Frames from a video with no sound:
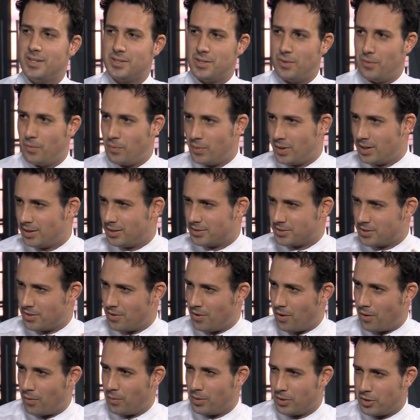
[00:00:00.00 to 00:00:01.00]
is it real, is it
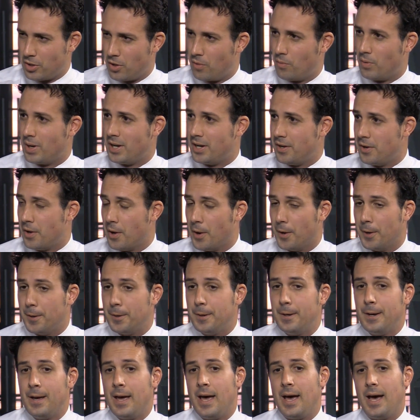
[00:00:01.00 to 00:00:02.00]
not real, you don't really know,
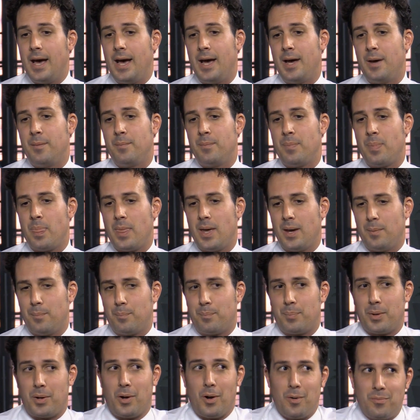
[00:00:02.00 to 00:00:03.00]

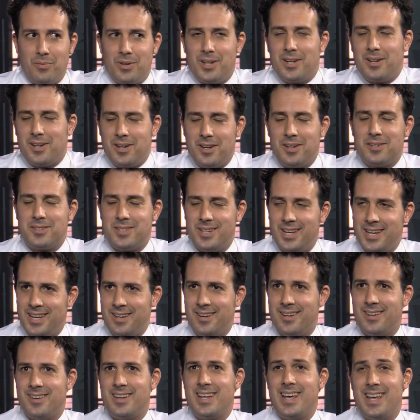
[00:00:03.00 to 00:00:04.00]
but hopefully in
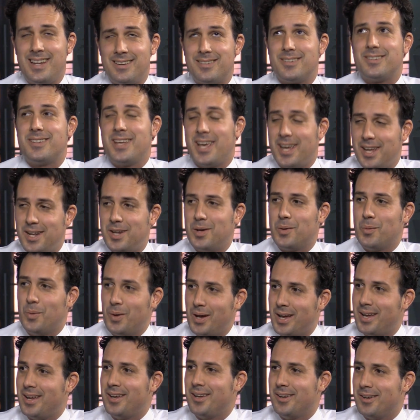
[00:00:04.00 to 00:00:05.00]
an entertaining
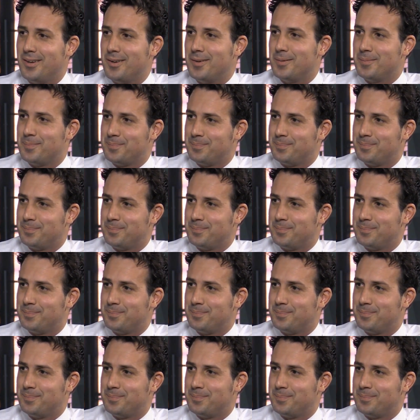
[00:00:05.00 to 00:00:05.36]
way. Yeah.